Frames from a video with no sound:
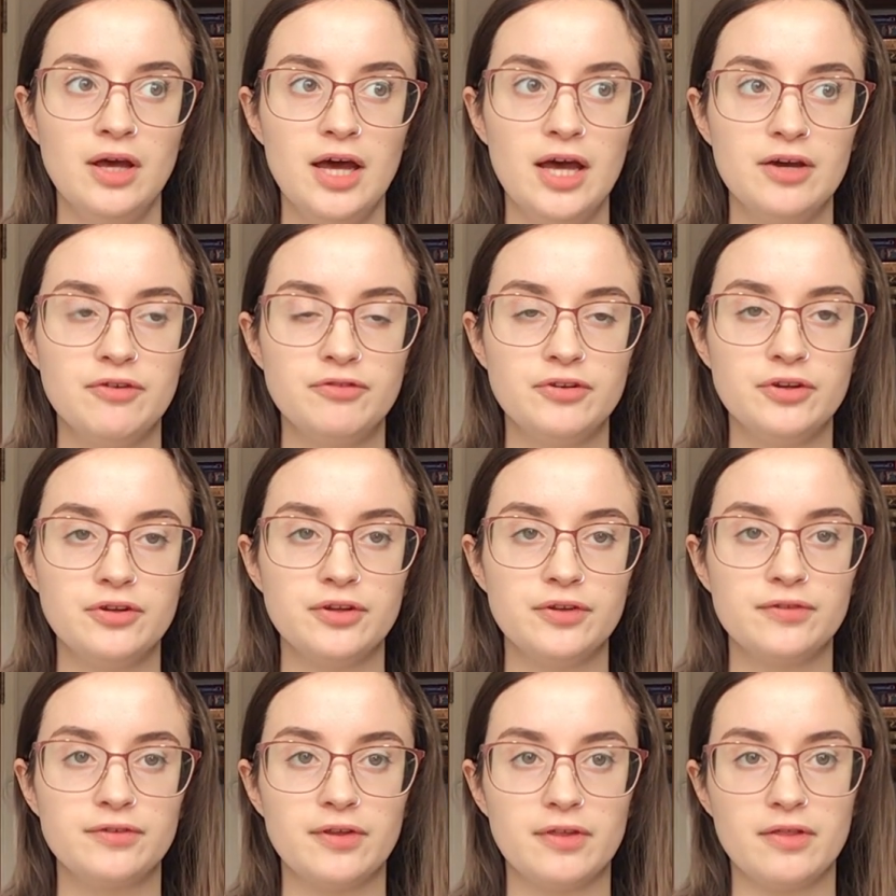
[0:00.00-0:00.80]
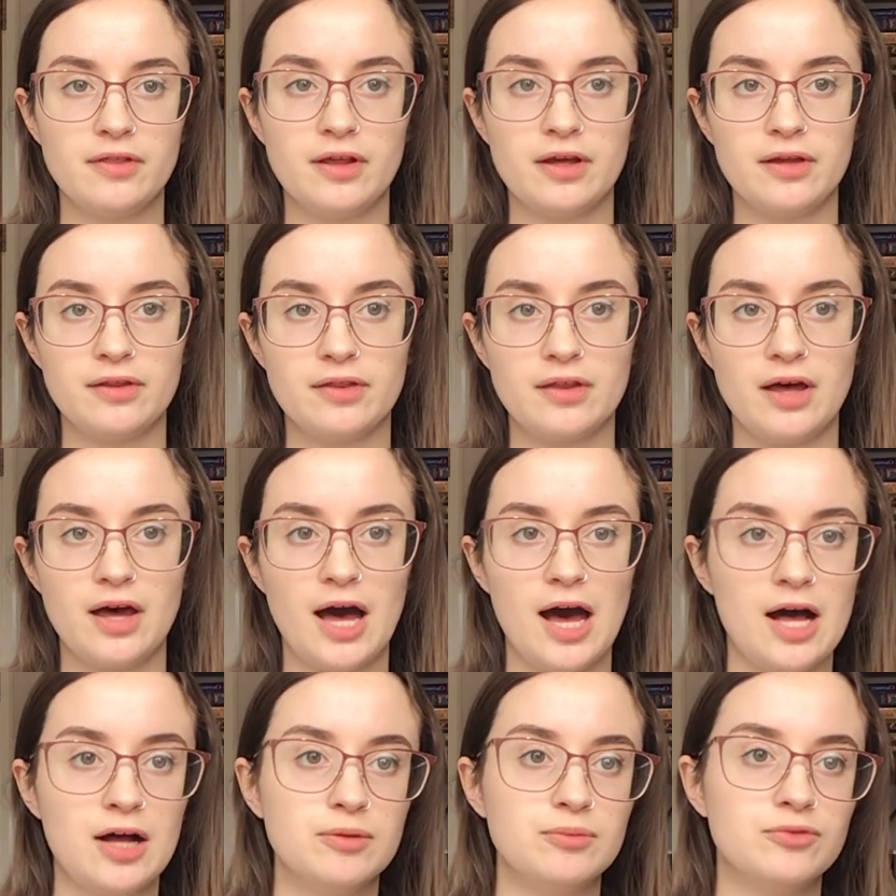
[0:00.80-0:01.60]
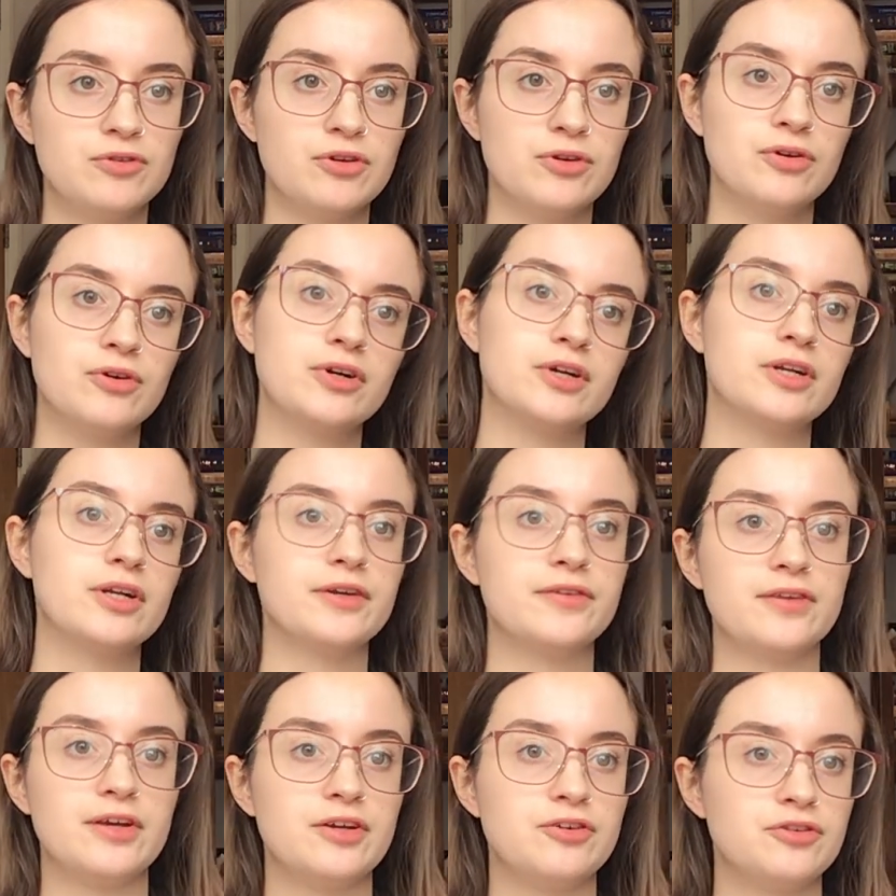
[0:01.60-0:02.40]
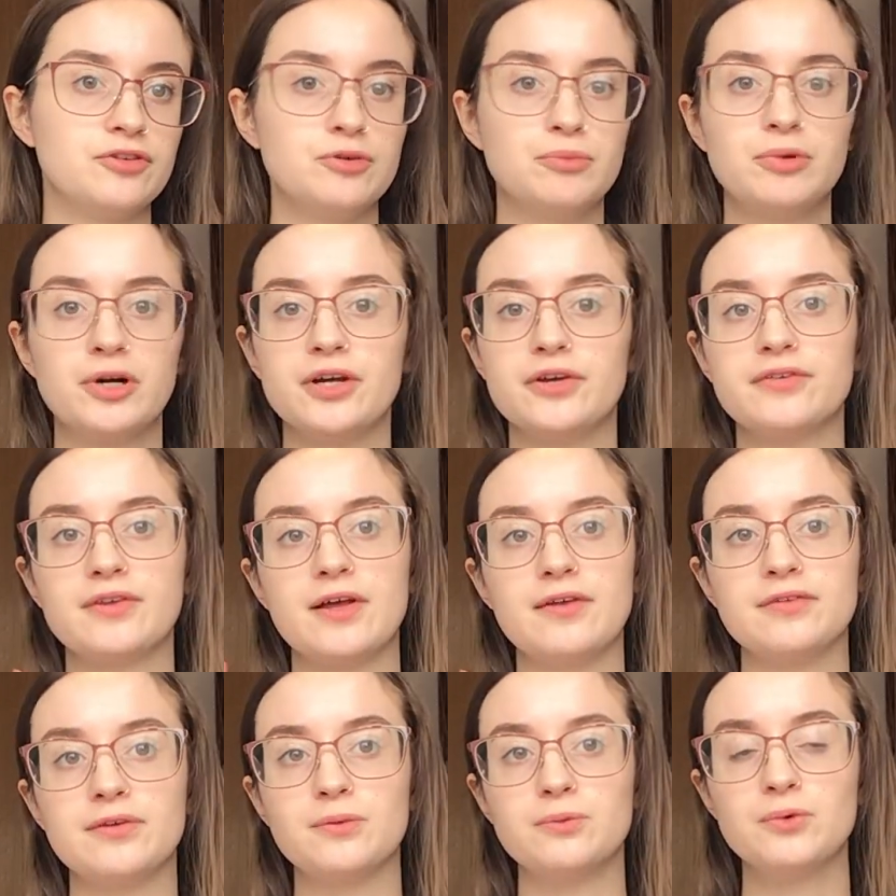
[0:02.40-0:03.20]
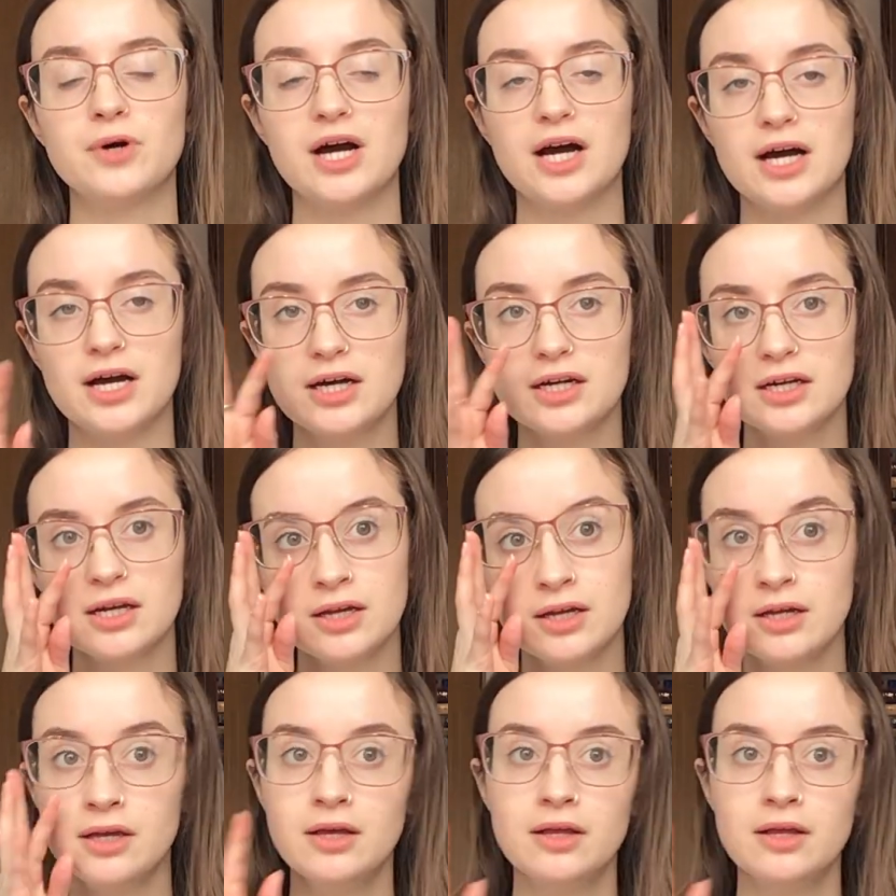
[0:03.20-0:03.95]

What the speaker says: if you did something that helped an organisational process at work,